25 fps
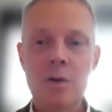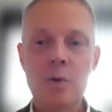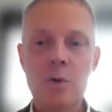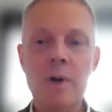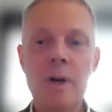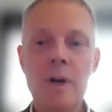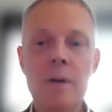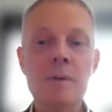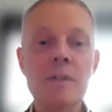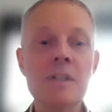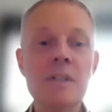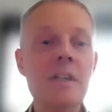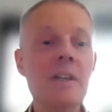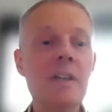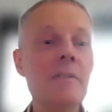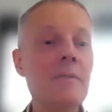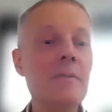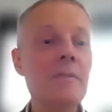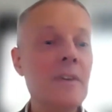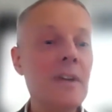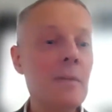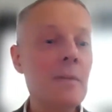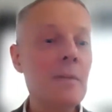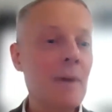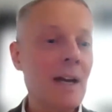we're able to
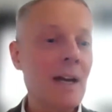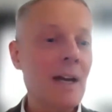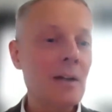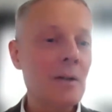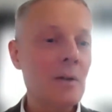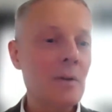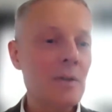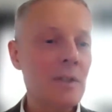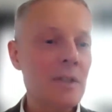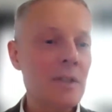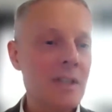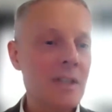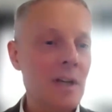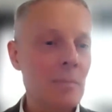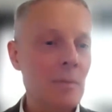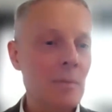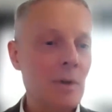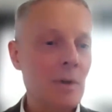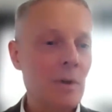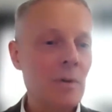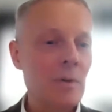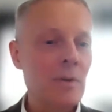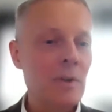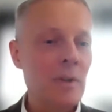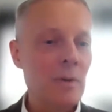give feedback on the
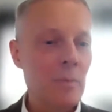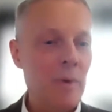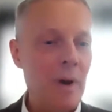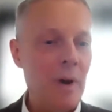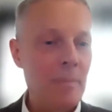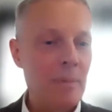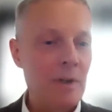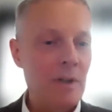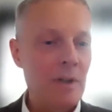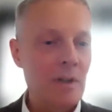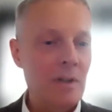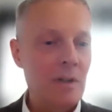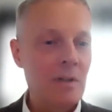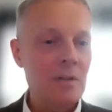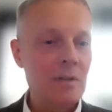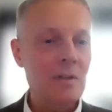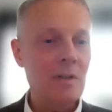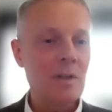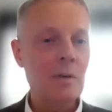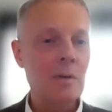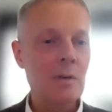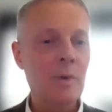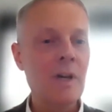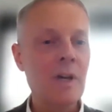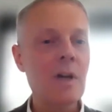seminar, on the
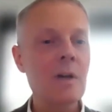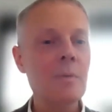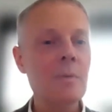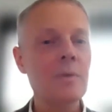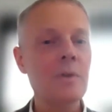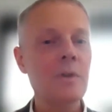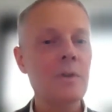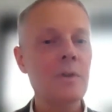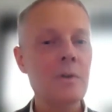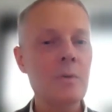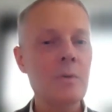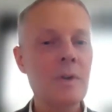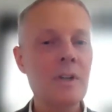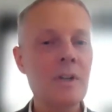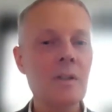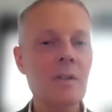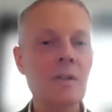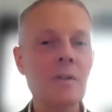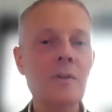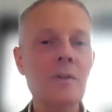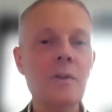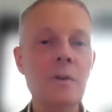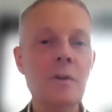webinar, and we hope that you will.